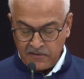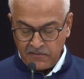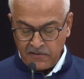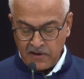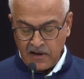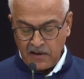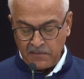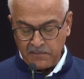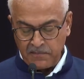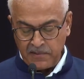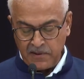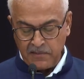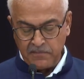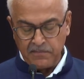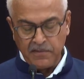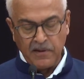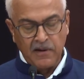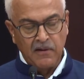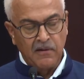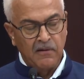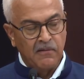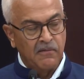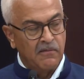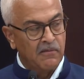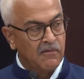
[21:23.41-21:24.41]
We have people
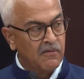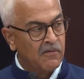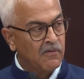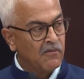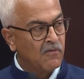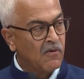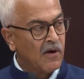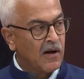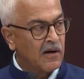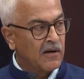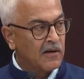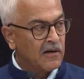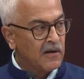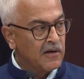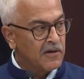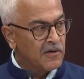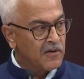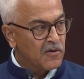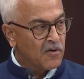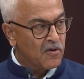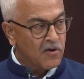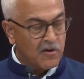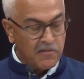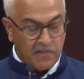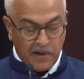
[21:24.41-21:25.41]
who are
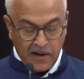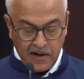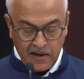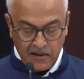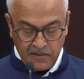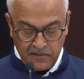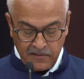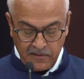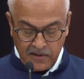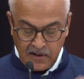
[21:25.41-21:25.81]
controlled by